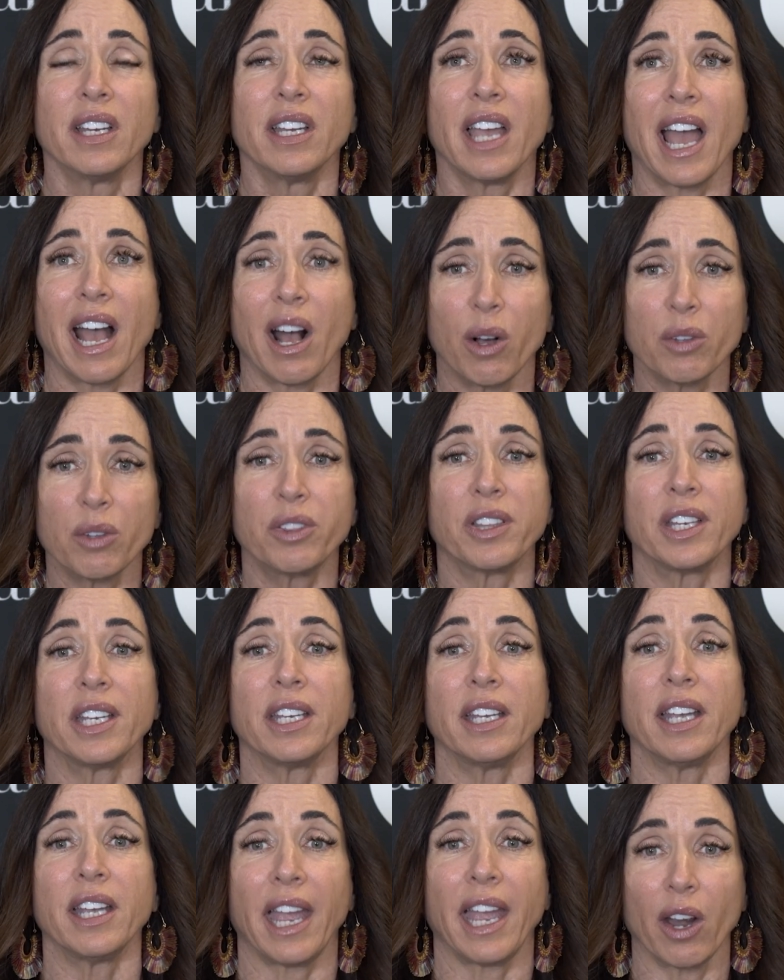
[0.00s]

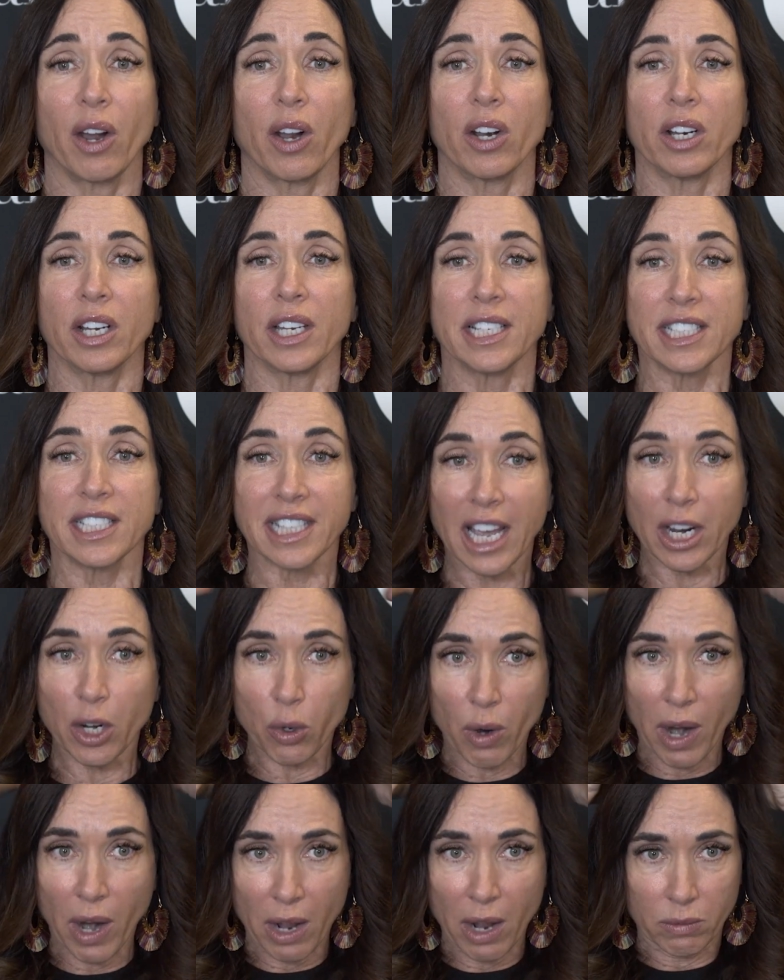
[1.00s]
healthy hair is that
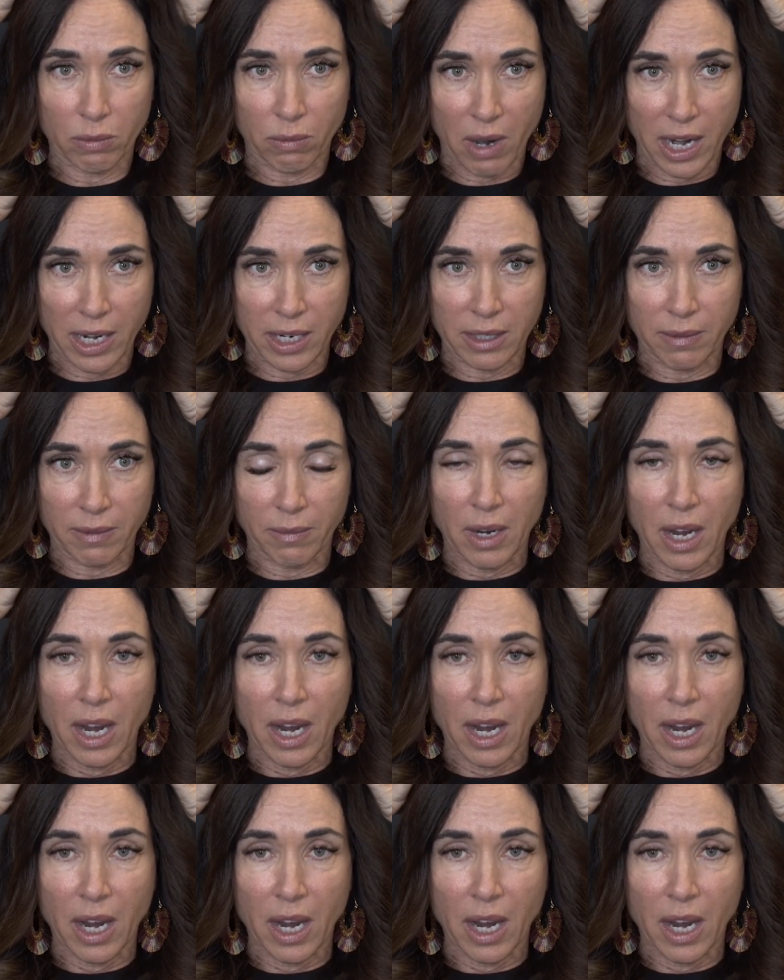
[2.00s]
crown, right?